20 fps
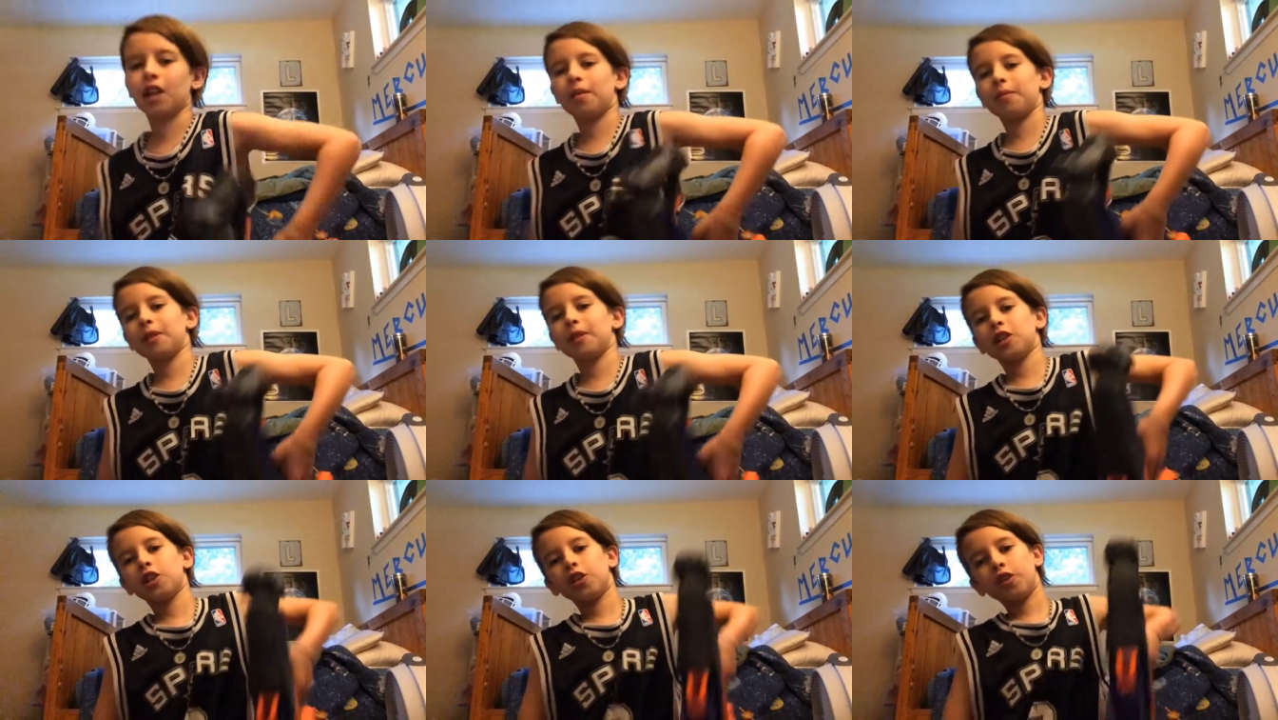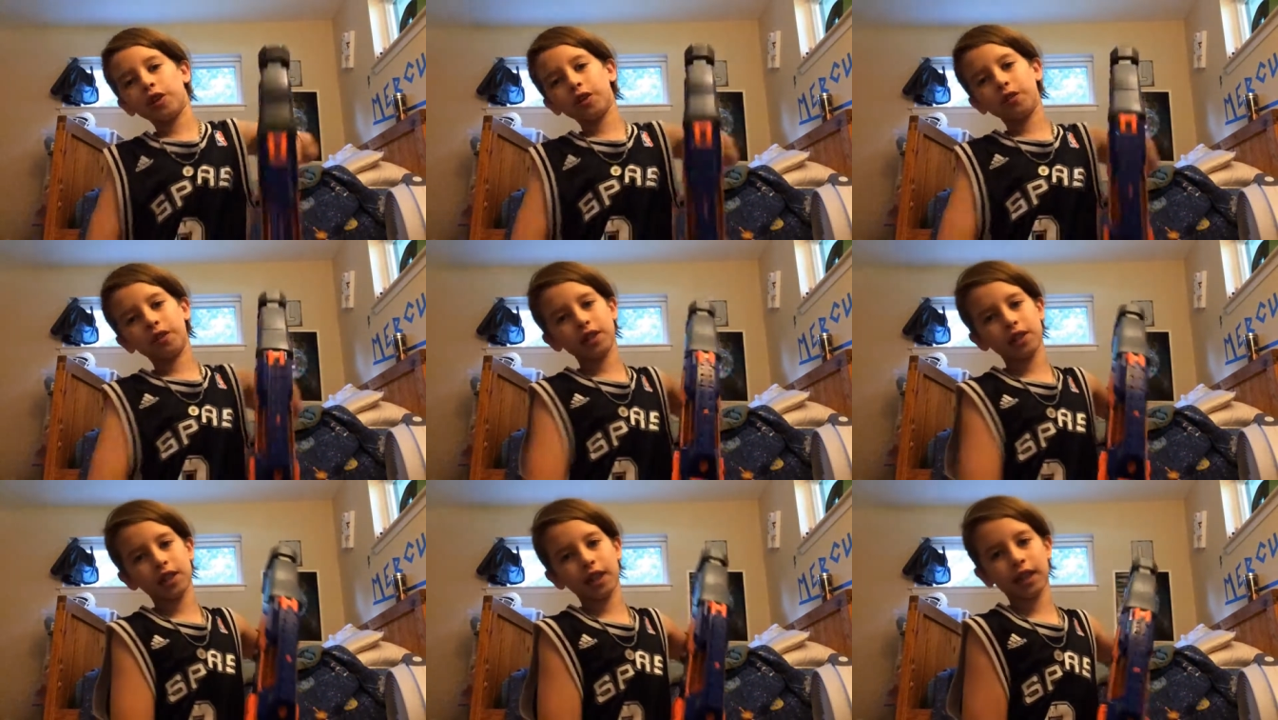going to be shooting
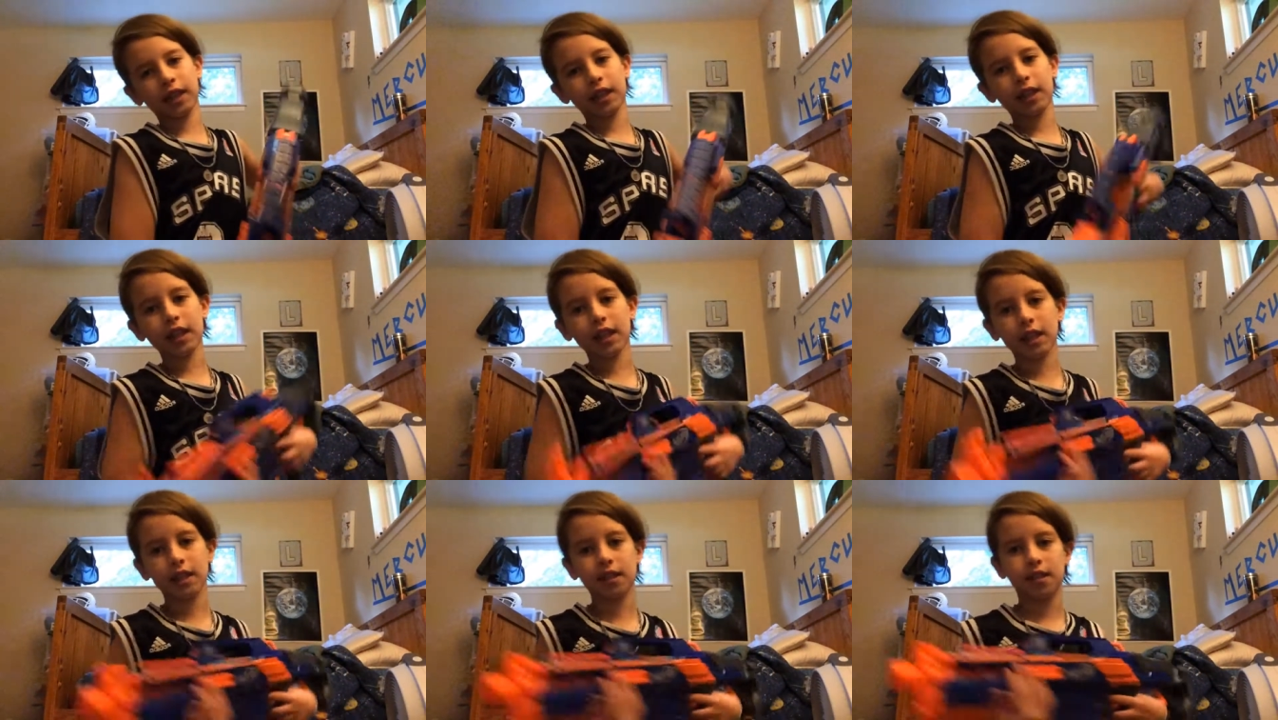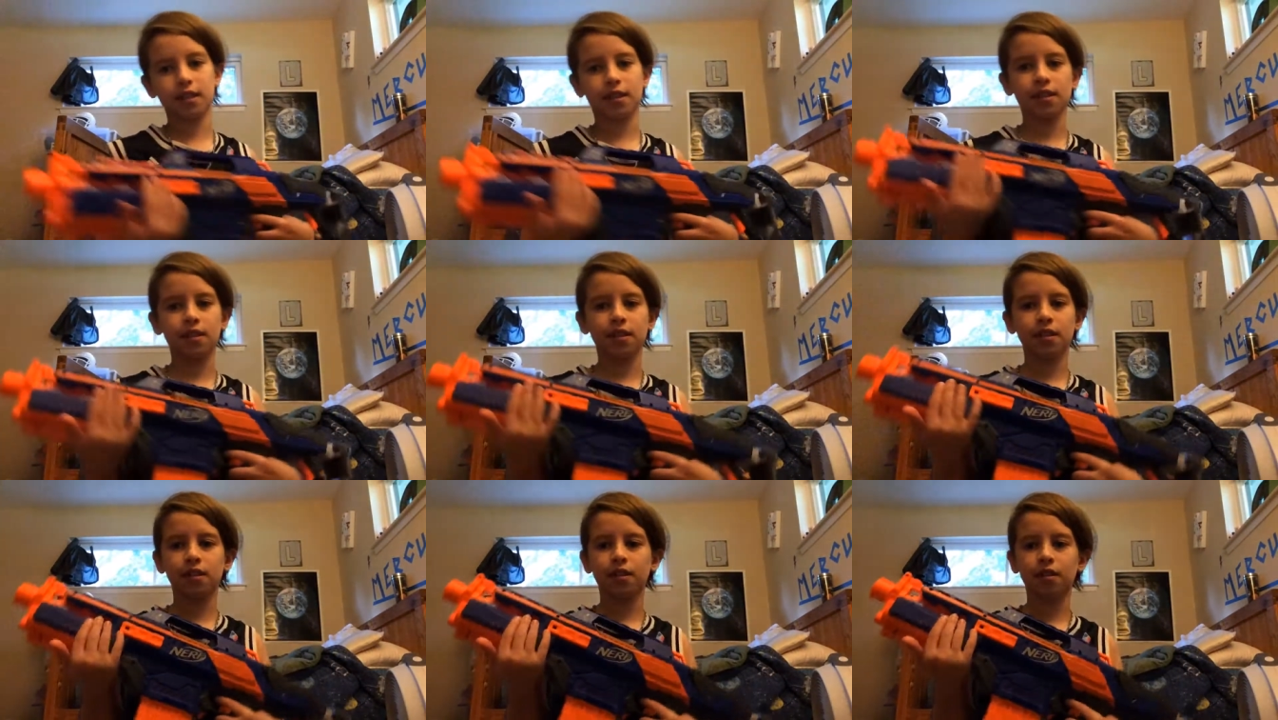ones like
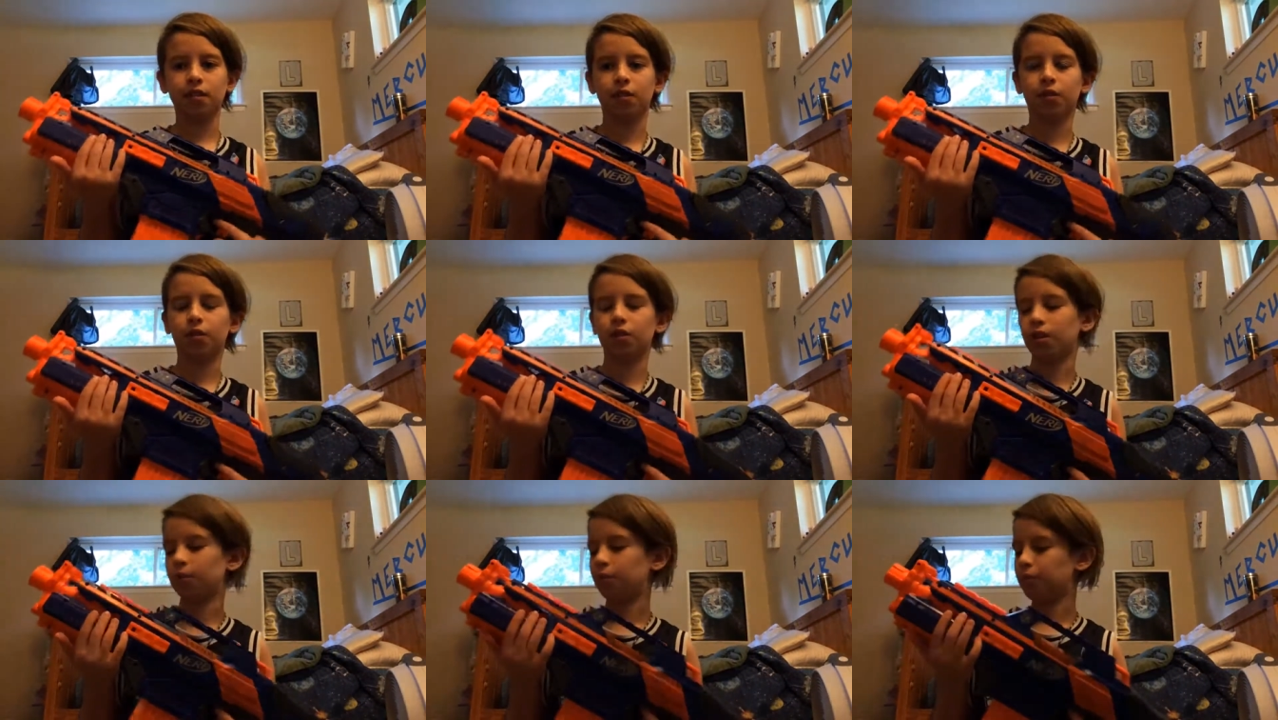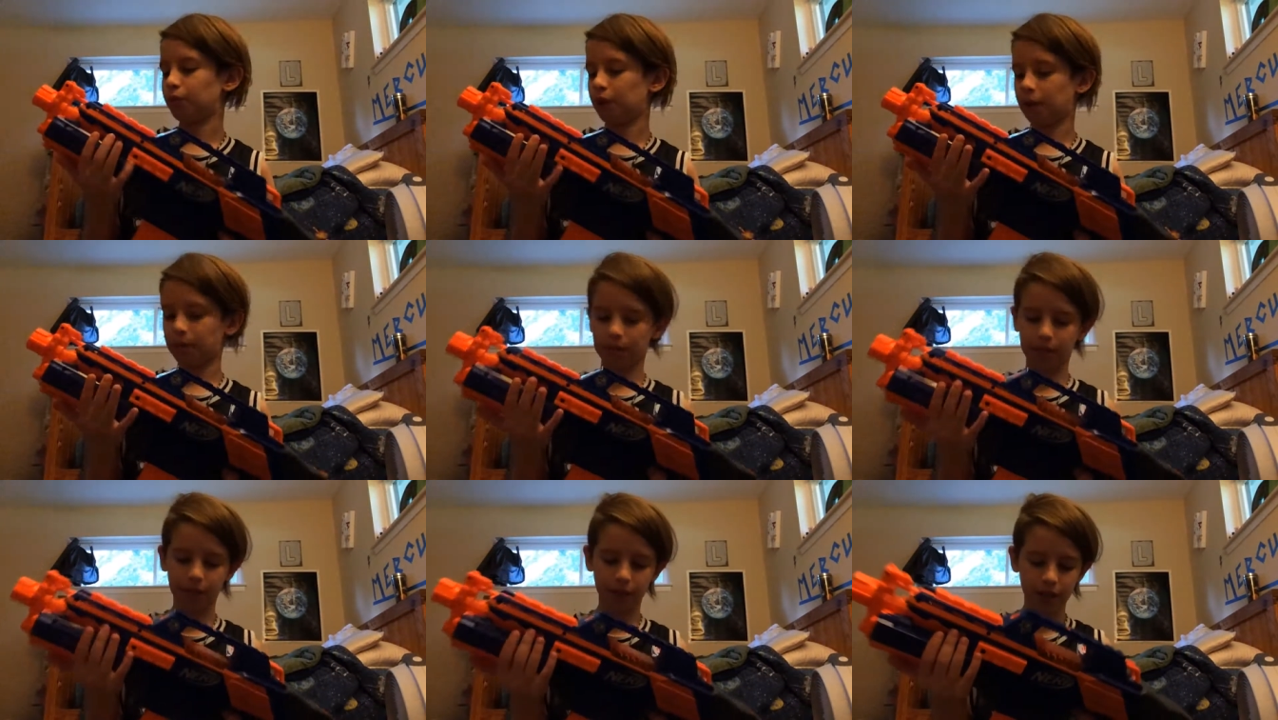these, or
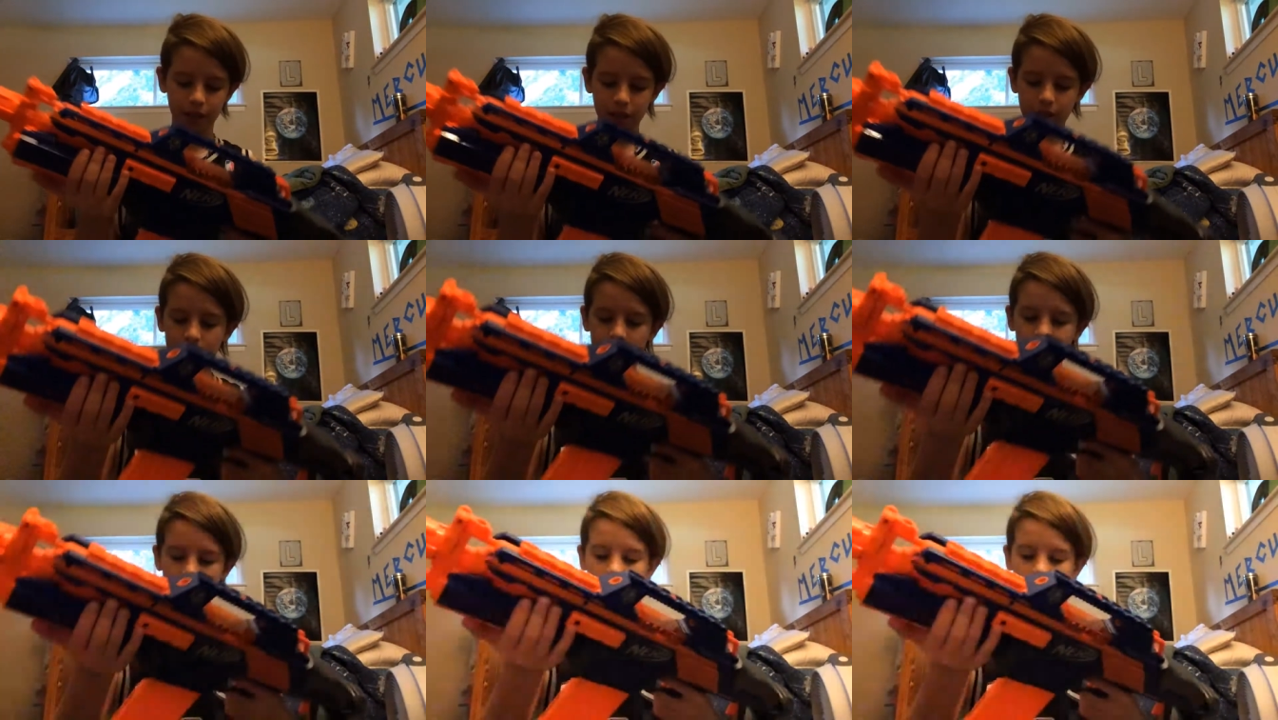probably